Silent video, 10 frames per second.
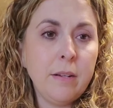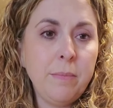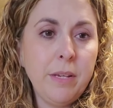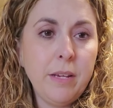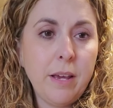to
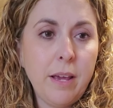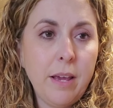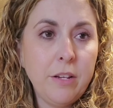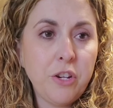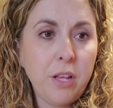be
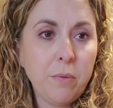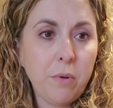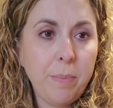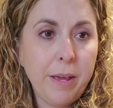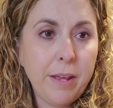a jelly
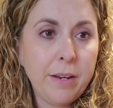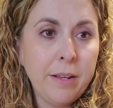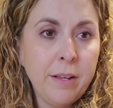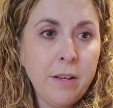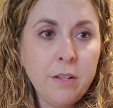roll pan.
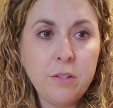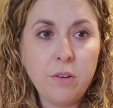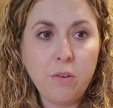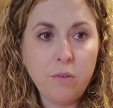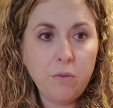
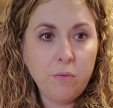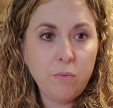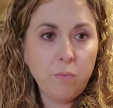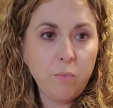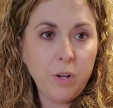So
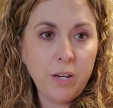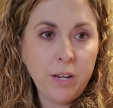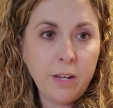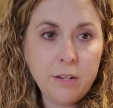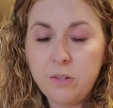we
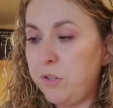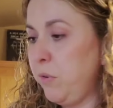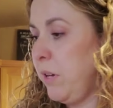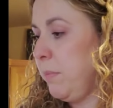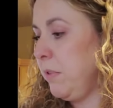need 2
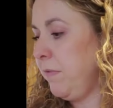cups of